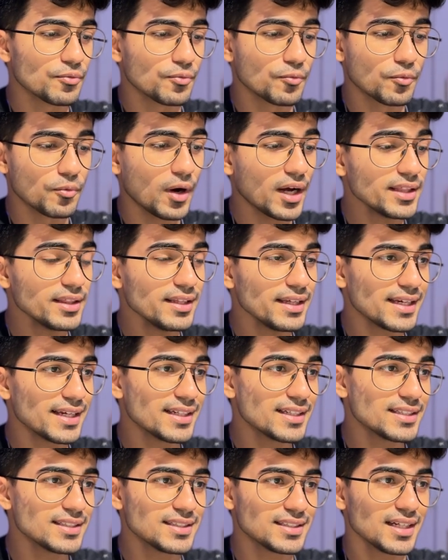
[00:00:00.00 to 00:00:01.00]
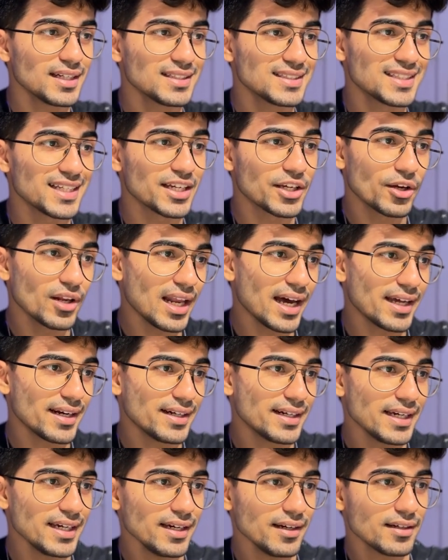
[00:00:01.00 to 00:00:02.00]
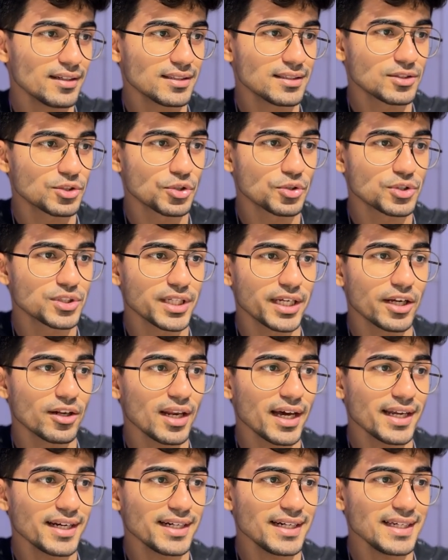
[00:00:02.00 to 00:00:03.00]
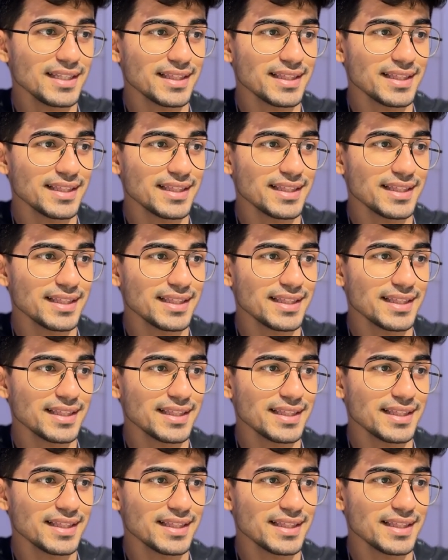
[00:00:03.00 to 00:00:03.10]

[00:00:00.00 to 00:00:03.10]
One is Singularity. So Singularity